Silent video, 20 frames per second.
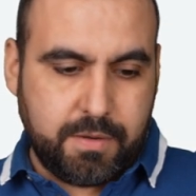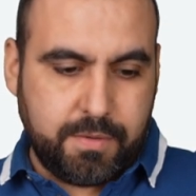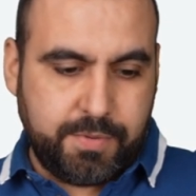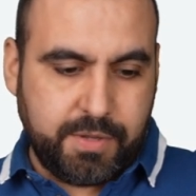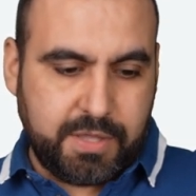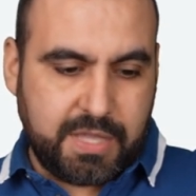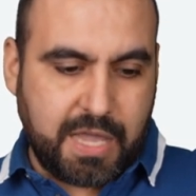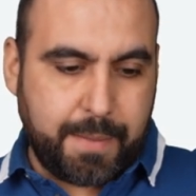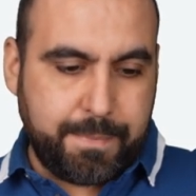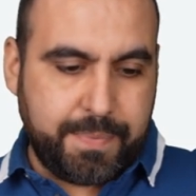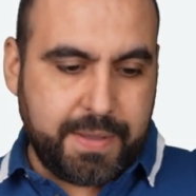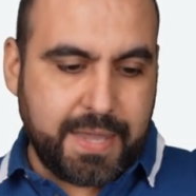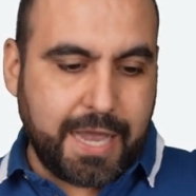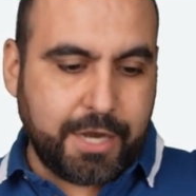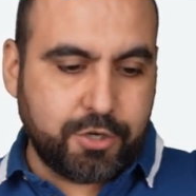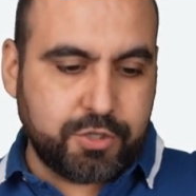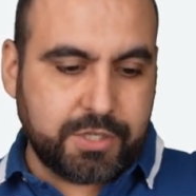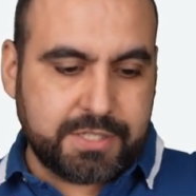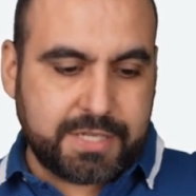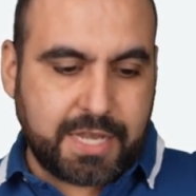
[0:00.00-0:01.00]
put the I P
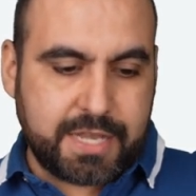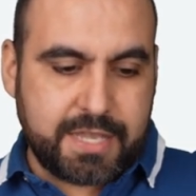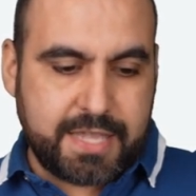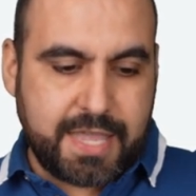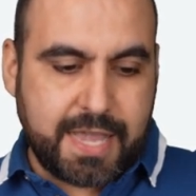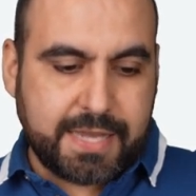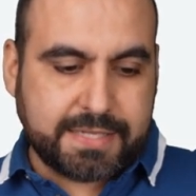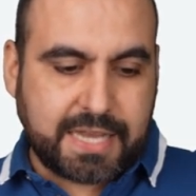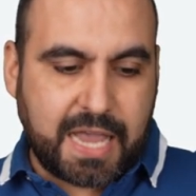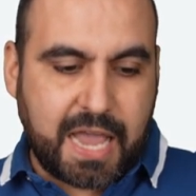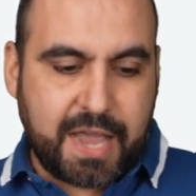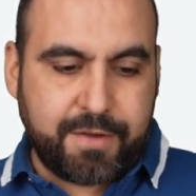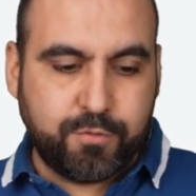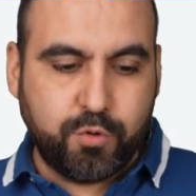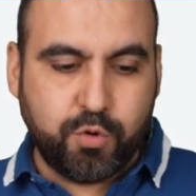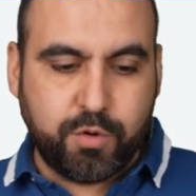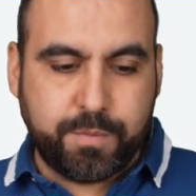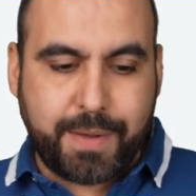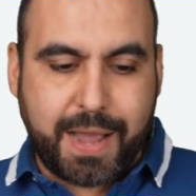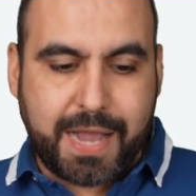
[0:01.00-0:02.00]
address, and yes, I have
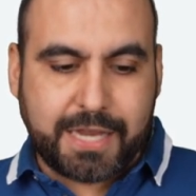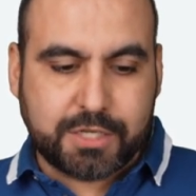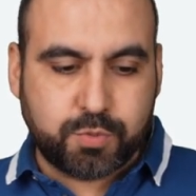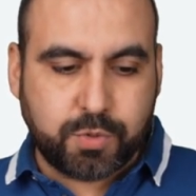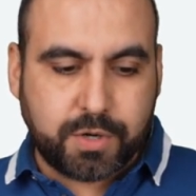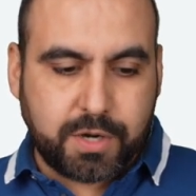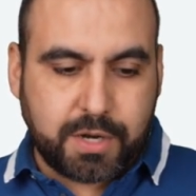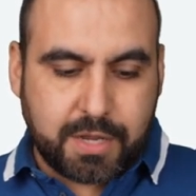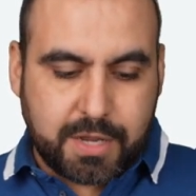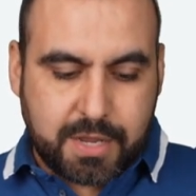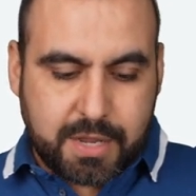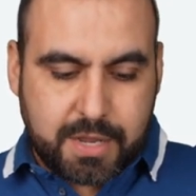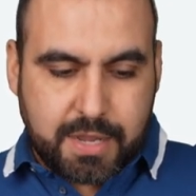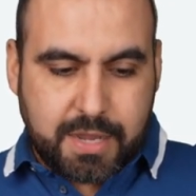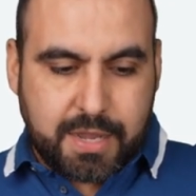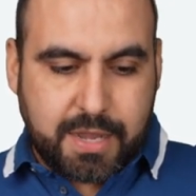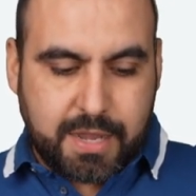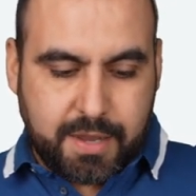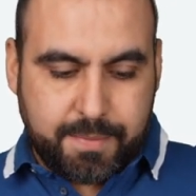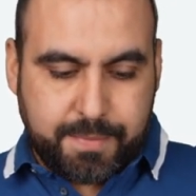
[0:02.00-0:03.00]
root password.
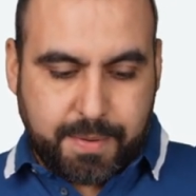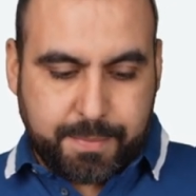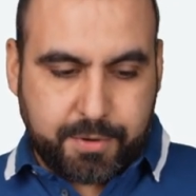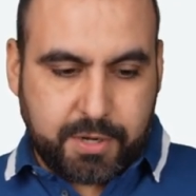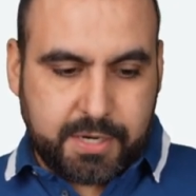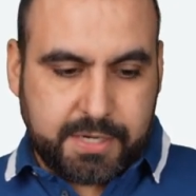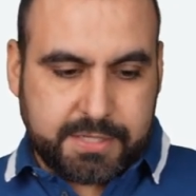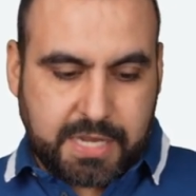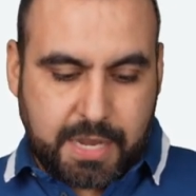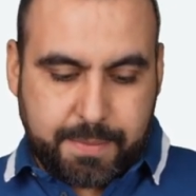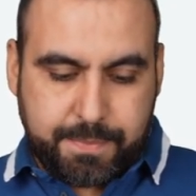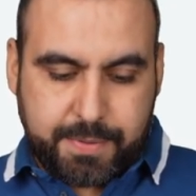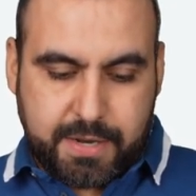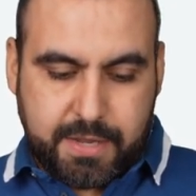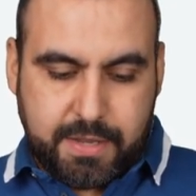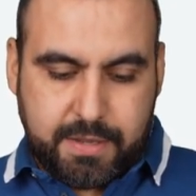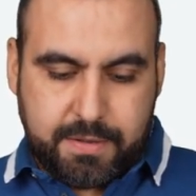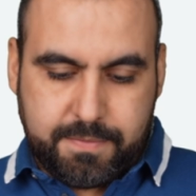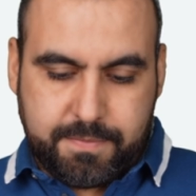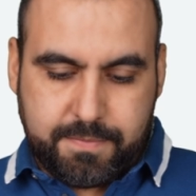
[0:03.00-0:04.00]
Um, I'm gonna type it
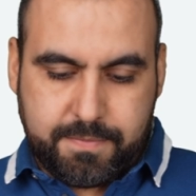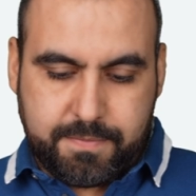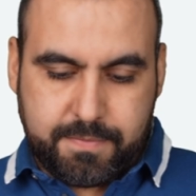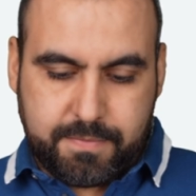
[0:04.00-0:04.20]
in.